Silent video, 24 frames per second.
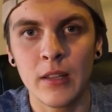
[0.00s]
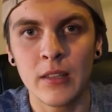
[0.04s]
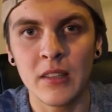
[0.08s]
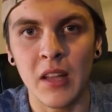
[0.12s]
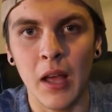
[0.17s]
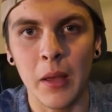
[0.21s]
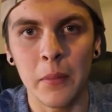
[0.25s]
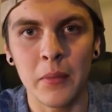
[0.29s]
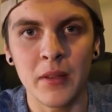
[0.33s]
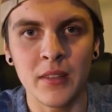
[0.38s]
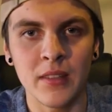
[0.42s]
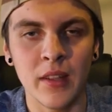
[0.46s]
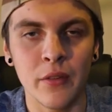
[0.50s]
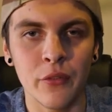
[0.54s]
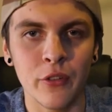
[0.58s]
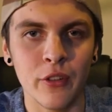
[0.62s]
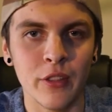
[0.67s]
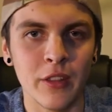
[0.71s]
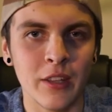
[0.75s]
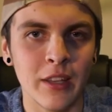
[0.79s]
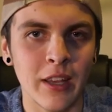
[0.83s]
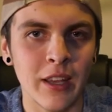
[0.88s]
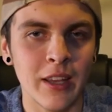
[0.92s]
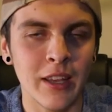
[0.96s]
timing's
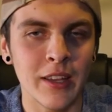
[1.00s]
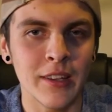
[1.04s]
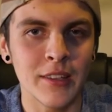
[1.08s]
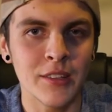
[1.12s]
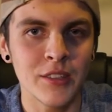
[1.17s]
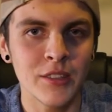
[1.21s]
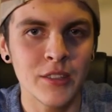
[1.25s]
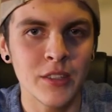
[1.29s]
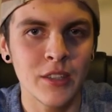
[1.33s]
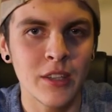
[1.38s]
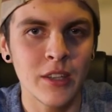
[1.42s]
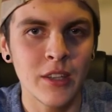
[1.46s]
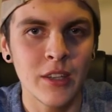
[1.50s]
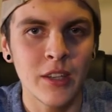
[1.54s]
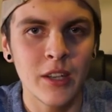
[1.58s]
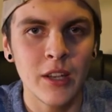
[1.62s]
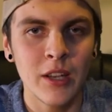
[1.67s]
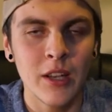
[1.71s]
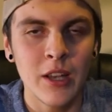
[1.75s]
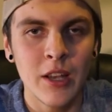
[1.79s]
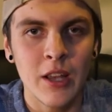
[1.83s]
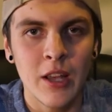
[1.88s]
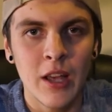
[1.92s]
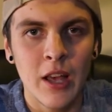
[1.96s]
everything, I guess.
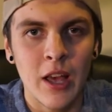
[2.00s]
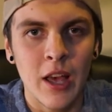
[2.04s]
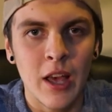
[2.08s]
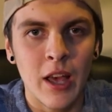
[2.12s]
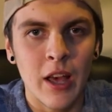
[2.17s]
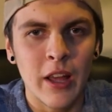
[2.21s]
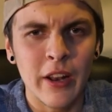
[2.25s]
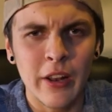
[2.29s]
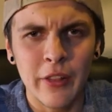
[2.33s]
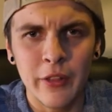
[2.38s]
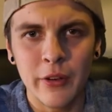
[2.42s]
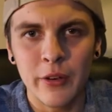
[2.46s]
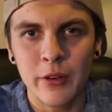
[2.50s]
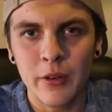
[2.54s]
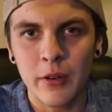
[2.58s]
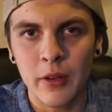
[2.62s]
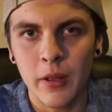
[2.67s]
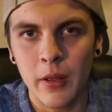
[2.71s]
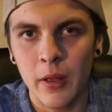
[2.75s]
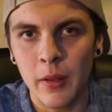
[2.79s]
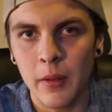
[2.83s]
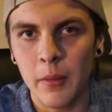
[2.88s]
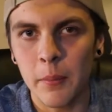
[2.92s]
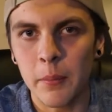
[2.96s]
Another
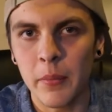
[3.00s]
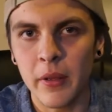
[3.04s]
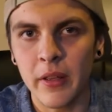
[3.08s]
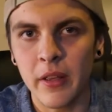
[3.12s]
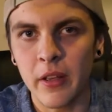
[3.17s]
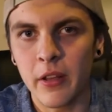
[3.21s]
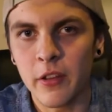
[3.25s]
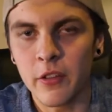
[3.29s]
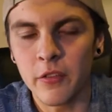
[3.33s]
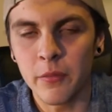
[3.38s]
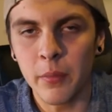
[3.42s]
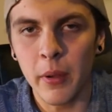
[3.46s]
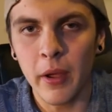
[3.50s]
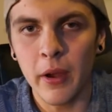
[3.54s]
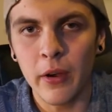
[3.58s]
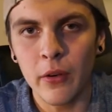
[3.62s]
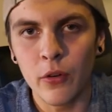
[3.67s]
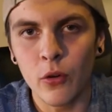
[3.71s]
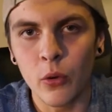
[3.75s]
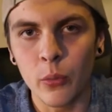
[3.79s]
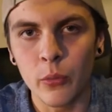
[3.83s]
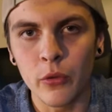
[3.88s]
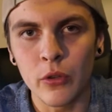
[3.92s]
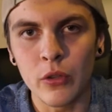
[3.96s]
bit of
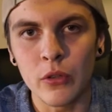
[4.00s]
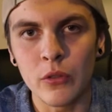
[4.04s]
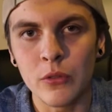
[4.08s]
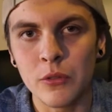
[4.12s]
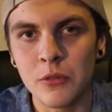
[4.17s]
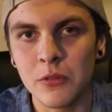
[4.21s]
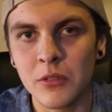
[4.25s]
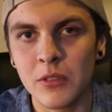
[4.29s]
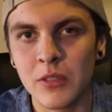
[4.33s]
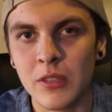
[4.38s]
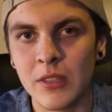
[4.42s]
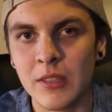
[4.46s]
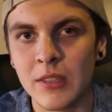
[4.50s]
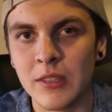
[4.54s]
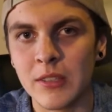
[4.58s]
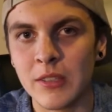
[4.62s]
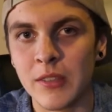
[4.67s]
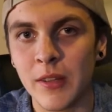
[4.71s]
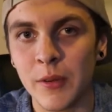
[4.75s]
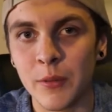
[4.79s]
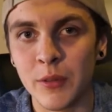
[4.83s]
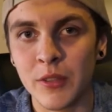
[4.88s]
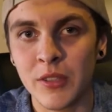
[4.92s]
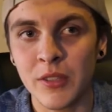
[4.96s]
paranormal news is
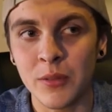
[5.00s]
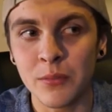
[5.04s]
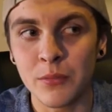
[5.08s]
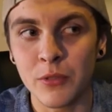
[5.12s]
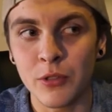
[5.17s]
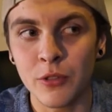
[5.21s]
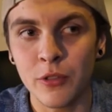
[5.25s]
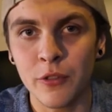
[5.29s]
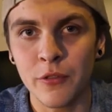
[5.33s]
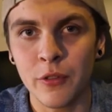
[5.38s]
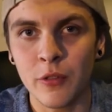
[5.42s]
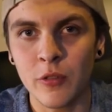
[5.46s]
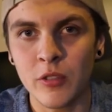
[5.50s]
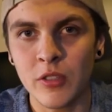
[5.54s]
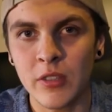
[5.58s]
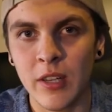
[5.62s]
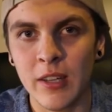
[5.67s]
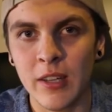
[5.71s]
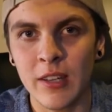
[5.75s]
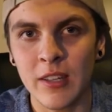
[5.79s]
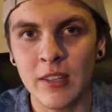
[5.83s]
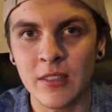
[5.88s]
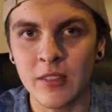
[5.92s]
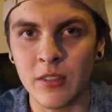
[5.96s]
there were some UFO
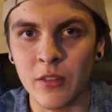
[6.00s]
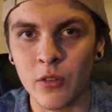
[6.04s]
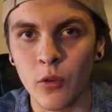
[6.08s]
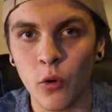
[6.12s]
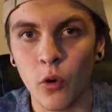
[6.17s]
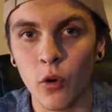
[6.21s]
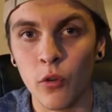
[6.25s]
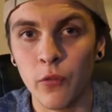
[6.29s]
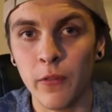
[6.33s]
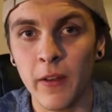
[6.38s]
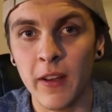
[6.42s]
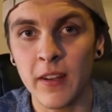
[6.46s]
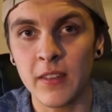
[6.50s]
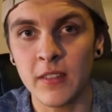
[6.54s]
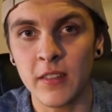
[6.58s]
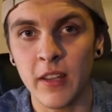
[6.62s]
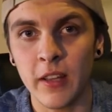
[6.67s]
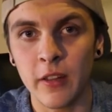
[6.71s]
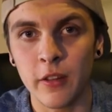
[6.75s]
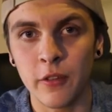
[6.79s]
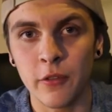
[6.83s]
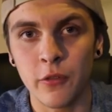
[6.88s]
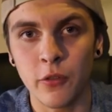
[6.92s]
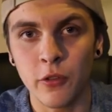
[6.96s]
sightings in Colfax,
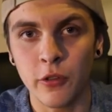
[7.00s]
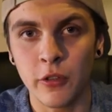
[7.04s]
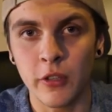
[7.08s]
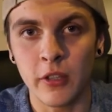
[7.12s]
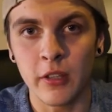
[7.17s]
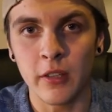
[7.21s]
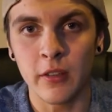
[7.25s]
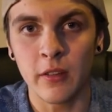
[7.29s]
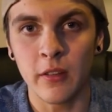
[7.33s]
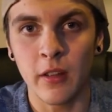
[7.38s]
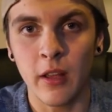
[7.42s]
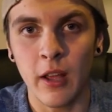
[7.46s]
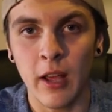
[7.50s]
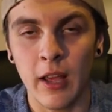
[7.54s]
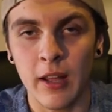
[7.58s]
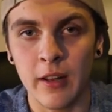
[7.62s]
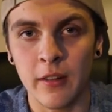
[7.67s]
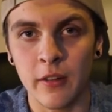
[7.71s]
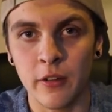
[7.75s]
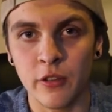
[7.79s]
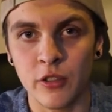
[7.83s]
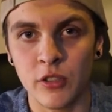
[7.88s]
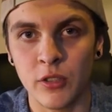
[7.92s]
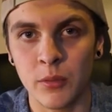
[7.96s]
California, and
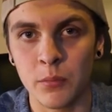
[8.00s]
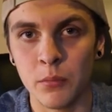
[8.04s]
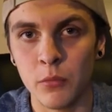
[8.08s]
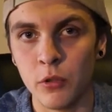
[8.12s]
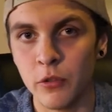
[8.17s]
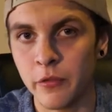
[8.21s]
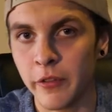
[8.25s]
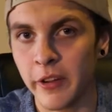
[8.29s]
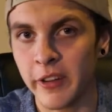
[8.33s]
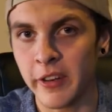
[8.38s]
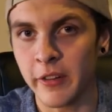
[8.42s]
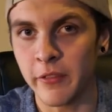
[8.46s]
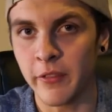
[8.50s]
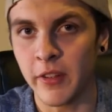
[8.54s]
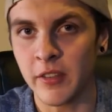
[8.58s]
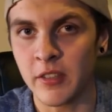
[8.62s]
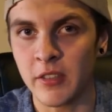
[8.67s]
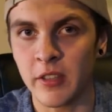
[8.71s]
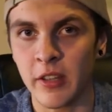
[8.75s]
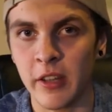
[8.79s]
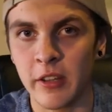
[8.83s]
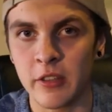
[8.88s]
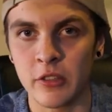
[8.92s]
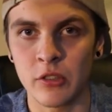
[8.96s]
there's some MUFON
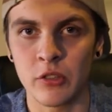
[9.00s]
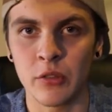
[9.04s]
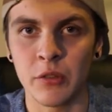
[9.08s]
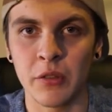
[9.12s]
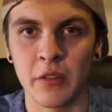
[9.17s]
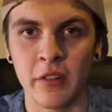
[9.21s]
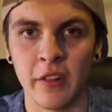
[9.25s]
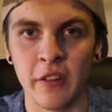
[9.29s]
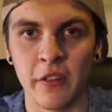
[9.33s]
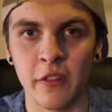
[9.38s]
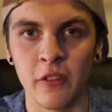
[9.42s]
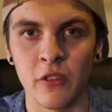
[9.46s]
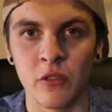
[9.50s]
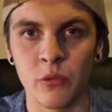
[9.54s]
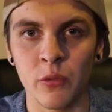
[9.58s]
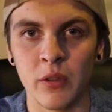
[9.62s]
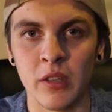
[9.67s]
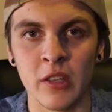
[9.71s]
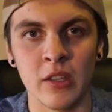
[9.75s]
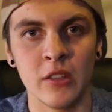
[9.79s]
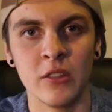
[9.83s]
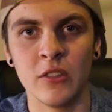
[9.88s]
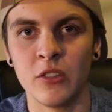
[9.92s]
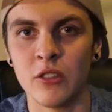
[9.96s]
investigators going there this
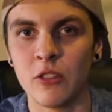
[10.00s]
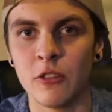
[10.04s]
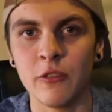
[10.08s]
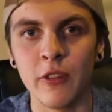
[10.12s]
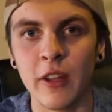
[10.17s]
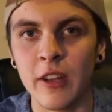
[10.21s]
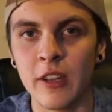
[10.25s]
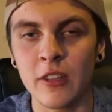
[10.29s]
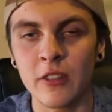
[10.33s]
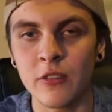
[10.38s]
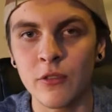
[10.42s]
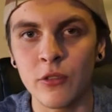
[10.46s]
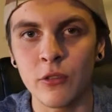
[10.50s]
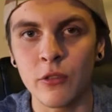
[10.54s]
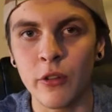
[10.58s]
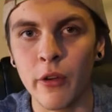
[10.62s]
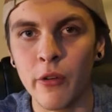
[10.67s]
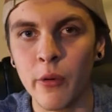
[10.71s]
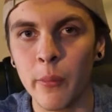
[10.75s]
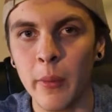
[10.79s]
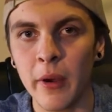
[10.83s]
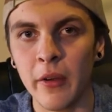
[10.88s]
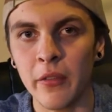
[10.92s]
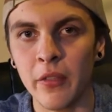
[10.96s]
weekend. So if any of you know
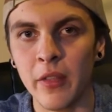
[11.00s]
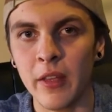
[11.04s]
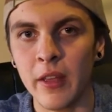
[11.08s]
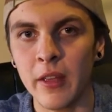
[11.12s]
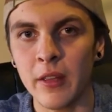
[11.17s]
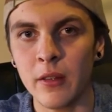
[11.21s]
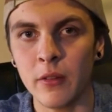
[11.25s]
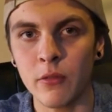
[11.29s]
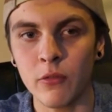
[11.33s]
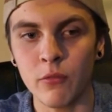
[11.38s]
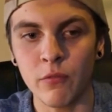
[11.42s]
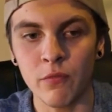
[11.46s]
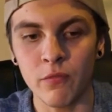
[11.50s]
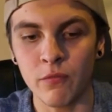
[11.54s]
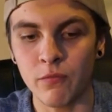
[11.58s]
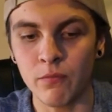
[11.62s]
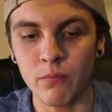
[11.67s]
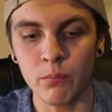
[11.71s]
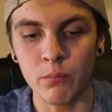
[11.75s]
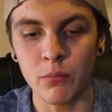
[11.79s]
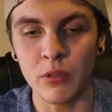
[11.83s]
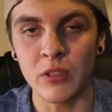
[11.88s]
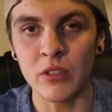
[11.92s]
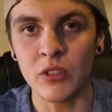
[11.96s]
about that,
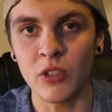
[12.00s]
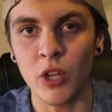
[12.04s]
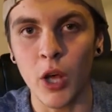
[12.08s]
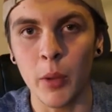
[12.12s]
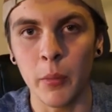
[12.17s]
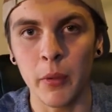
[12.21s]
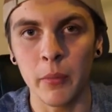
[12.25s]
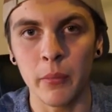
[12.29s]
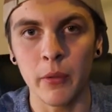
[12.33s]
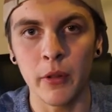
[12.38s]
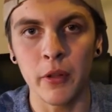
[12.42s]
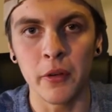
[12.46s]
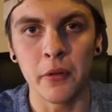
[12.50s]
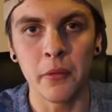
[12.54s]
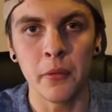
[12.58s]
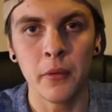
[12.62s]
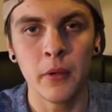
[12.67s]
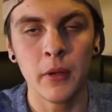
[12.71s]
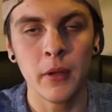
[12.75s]
please comment below.